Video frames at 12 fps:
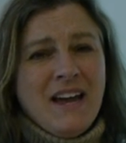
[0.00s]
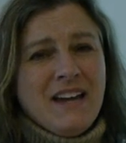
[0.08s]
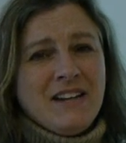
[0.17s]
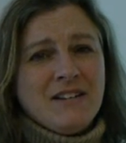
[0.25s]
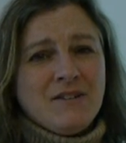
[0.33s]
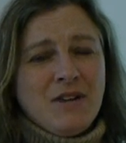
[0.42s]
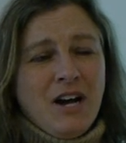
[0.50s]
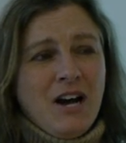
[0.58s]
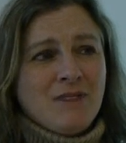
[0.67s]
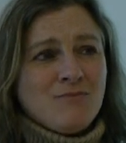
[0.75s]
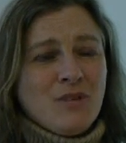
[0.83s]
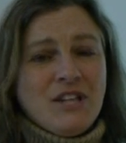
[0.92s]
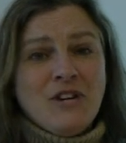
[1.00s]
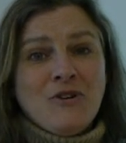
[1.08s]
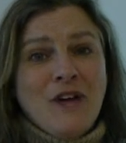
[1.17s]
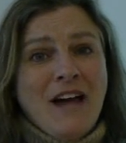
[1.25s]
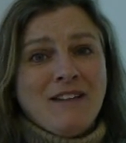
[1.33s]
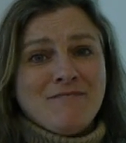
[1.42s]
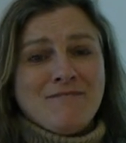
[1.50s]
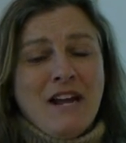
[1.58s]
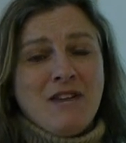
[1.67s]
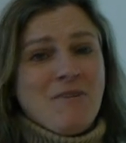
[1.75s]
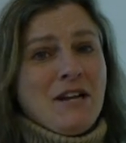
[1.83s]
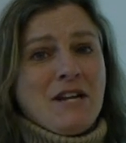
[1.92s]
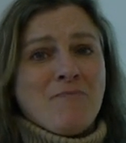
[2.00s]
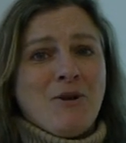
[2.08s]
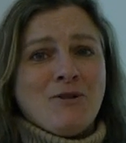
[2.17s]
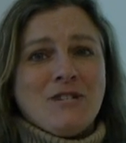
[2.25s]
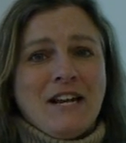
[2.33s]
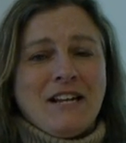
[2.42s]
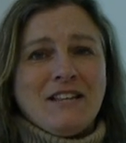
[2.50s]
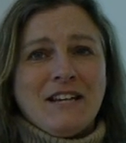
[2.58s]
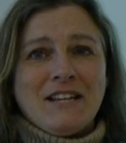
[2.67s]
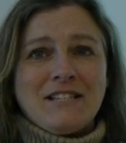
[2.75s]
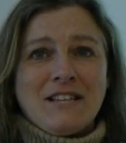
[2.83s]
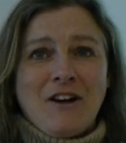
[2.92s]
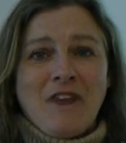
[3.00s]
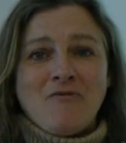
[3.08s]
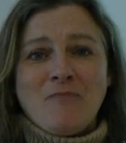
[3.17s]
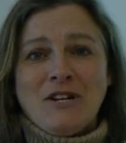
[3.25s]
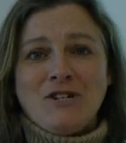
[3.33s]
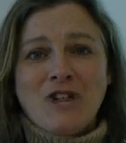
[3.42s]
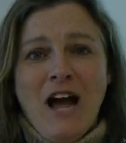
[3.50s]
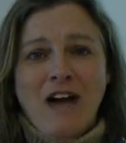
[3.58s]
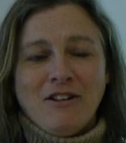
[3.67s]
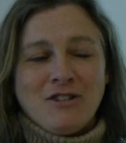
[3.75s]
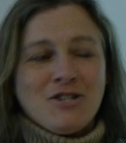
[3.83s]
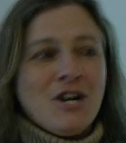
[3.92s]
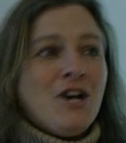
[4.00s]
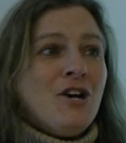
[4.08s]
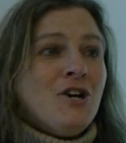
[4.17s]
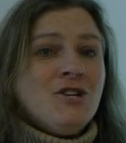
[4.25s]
And with the internet, and anybody can post anything, this could often be a challenge.